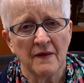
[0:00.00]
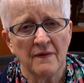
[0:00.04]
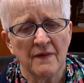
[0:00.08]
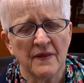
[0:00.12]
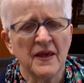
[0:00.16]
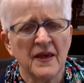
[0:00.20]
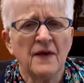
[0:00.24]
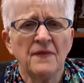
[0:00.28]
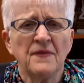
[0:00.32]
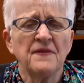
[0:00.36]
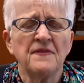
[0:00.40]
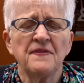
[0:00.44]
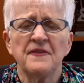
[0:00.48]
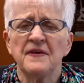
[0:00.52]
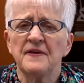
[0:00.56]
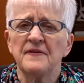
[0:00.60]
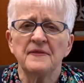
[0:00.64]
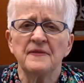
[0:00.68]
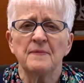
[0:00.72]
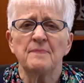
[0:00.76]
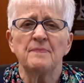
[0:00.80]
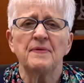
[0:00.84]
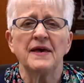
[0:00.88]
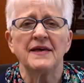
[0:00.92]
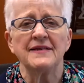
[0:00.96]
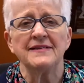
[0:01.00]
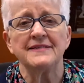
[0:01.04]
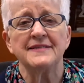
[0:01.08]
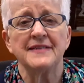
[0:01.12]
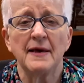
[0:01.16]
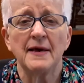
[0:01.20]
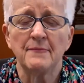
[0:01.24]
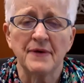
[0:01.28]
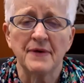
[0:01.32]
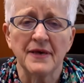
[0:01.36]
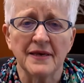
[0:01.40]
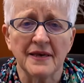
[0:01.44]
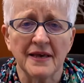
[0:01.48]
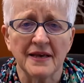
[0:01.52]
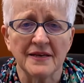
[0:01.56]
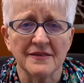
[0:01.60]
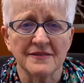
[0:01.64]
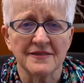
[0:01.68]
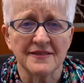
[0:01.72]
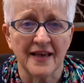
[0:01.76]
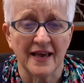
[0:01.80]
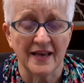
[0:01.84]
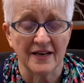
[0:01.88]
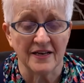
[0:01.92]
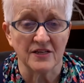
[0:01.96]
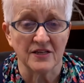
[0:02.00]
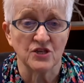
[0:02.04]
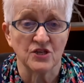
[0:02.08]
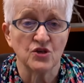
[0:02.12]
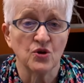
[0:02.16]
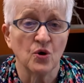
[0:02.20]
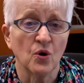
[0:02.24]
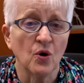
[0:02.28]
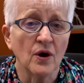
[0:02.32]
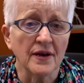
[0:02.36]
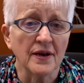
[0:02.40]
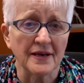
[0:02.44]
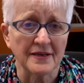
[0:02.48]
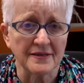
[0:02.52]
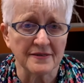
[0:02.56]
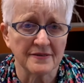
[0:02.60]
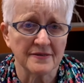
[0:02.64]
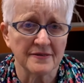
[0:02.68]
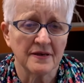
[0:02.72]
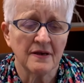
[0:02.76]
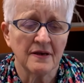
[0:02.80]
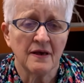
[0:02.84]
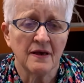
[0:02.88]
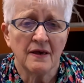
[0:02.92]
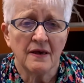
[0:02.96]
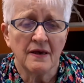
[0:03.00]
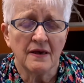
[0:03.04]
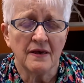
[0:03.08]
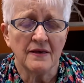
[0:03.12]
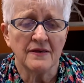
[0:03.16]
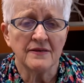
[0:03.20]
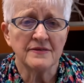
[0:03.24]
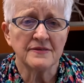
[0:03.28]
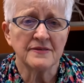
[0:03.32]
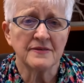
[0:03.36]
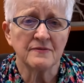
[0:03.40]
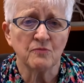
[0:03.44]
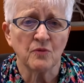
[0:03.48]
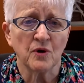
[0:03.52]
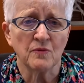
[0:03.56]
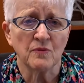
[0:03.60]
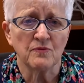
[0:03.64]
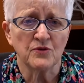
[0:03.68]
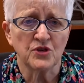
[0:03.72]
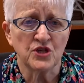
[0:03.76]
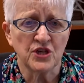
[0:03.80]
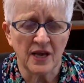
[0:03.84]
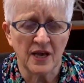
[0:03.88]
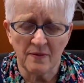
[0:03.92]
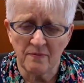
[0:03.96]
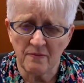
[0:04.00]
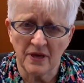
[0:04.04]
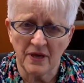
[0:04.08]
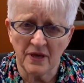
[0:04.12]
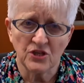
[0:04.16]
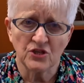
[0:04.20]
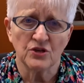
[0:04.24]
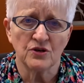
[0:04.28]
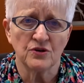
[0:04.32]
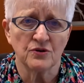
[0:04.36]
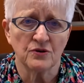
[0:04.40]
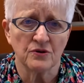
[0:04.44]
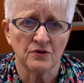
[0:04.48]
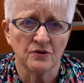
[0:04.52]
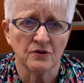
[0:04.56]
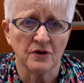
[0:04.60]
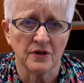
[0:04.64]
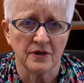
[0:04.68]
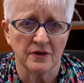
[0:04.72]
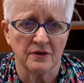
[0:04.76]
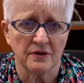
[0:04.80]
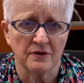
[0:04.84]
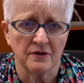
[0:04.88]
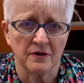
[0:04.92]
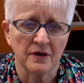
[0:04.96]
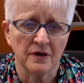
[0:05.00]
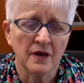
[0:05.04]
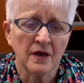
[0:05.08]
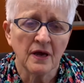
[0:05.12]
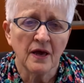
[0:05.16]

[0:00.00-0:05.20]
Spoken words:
The other thing the pandemic has sadly taught us is what Jay mentioned earlier,